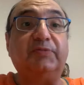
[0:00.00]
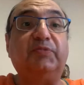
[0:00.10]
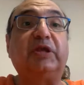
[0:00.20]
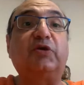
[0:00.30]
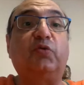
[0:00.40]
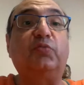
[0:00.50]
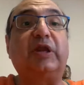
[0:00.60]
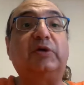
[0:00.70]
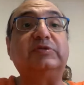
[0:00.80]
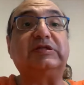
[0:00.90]
and bringing home when
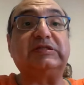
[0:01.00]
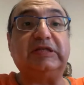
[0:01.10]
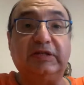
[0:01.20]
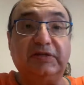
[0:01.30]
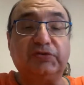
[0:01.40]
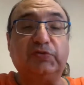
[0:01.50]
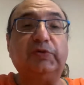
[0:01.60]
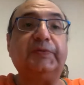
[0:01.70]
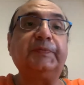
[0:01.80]
I was 16 years old.